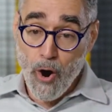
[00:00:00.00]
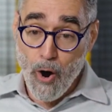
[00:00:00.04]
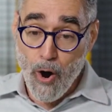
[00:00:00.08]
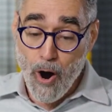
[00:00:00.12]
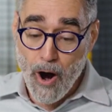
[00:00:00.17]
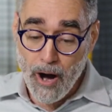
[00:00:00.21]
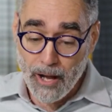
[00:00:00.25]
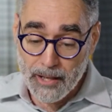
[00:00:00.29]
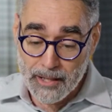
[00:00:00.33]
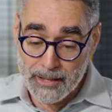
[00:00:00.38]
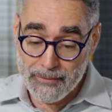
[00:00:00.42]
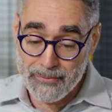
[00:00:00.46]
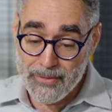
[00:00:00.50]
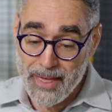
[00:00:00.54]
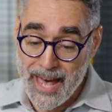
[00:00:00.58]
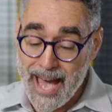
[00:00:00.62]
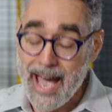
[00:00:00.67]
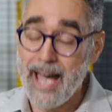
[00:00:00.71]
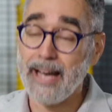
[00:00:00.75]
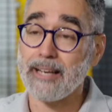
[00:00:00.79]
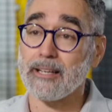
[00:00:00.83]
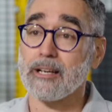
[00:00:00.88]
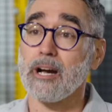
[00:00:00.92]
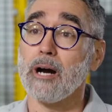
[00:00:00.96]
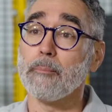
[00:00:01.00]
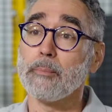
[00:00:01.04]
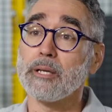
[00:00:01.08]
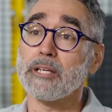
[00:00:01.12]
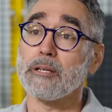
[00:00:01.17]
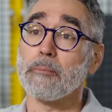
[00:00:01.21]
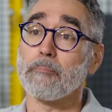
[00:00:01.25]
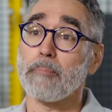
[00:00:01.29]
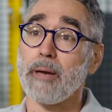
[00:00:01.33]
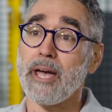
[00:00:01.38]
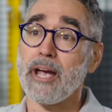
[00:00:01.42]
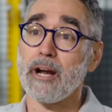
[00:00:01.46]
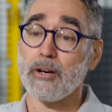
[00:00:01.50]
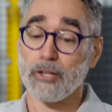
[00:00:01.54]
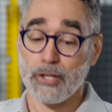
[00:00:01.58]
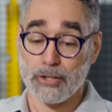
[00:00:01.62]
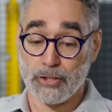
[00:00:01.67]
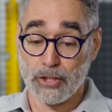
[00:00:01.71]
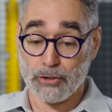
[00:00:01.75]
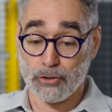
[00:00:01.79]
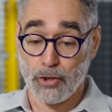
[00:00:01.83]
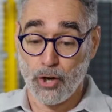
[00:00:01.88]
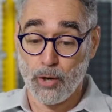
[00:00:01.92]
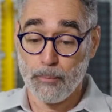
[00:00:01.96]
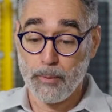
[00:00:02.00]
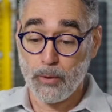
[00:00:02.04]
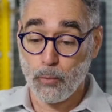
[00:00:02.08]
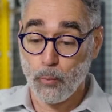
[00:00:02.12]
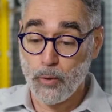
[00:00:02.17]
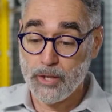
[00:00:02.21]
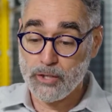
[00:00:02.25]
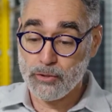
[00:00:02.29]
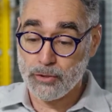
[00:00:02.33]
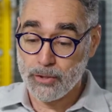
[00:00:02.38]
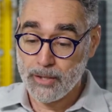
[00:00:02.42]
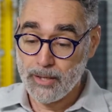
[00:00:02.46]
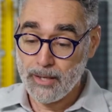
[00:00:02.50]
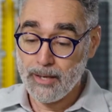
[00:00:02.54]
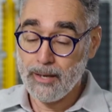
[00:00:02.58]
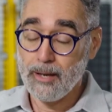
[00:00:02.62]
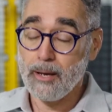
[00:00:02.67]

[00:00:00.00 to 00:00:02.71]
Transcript: all of that coming to bear to determine which